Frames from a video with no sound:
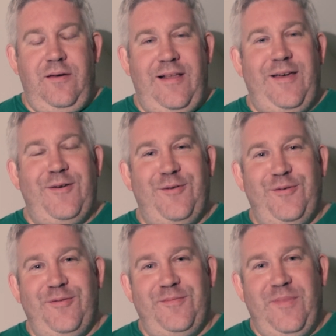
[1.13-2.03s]

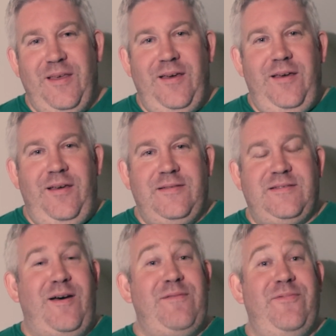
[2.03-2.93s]
Hello, it's
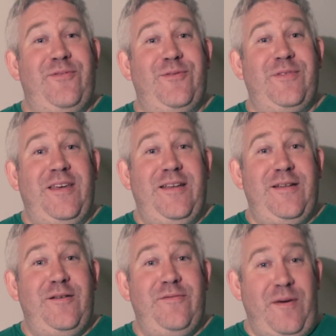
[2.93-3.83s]
time for the
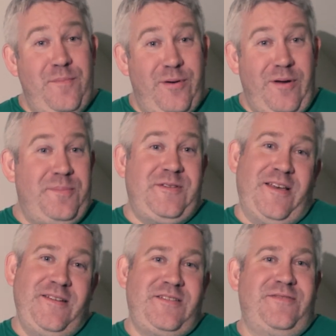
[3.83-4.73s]
November
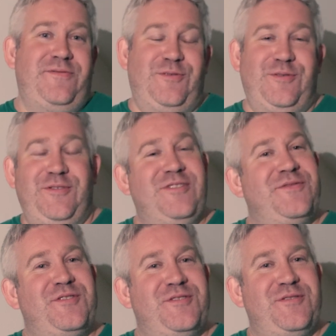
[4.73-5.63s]
update for
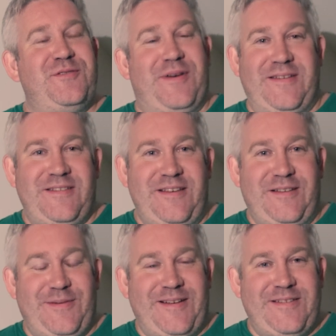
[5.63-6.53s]
Eurovision
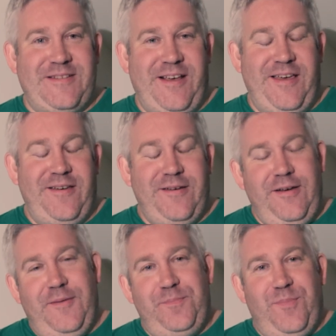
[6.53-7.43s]
2020.
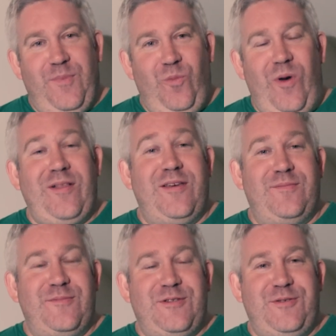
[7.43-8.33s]

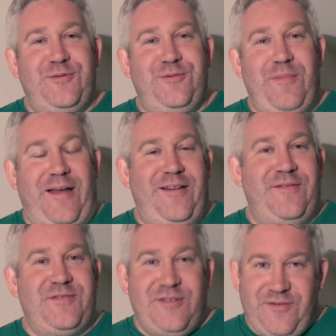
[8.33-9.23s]
Welcome to Matt
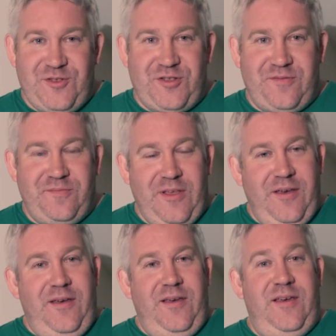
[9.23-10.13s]
Loves Eurovision.
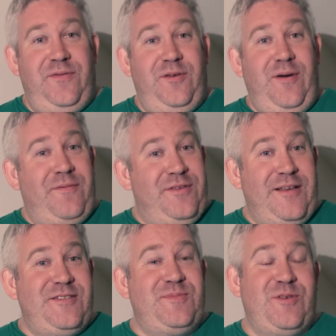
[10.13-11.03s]
If you haven't
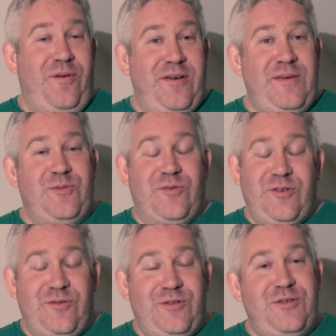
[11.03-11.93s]
yet subscribed or
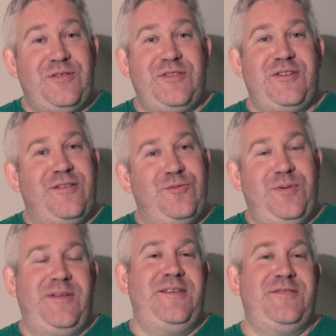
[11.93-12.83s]
you're new to the channel,
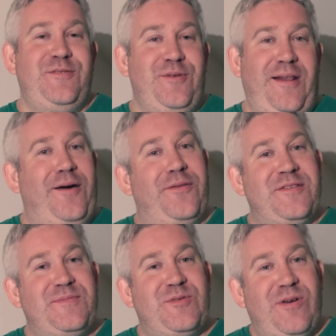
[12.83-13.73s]
please do click on
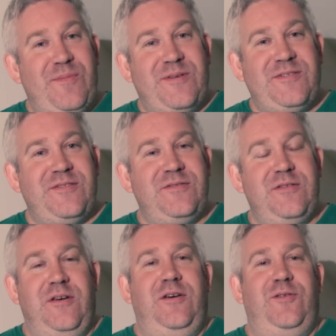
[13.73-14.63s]
the subscribe
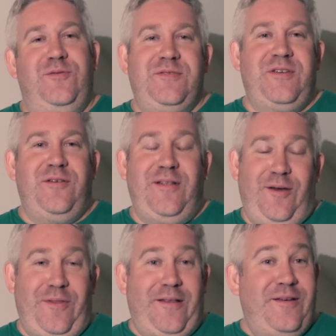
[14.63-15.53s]
button. Also
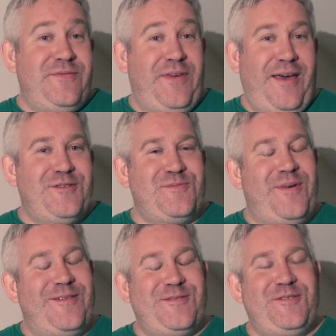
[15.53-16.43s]
click on that notification
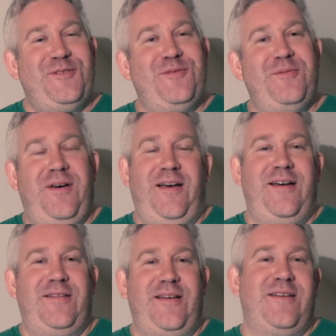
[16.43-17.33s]
bell too.
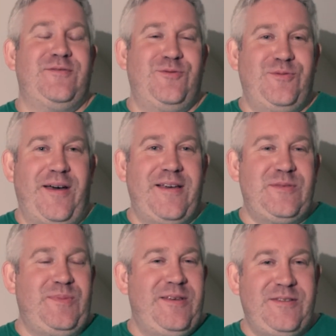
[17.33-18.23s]
And as
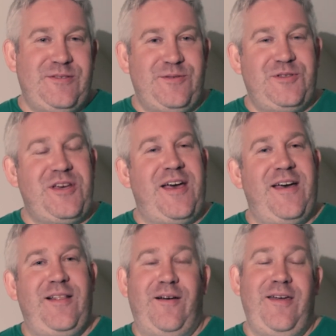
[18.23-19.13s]
always, please do
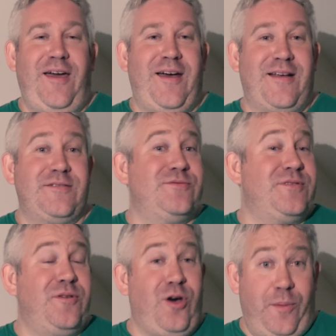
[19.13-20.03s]
share, like, and
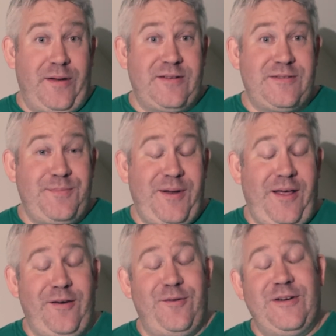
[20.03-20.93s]
also comment
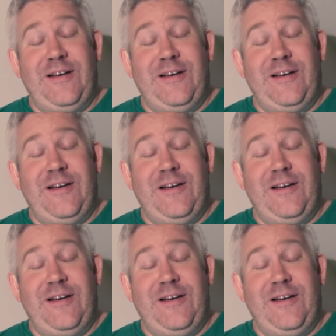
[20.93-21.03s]
below.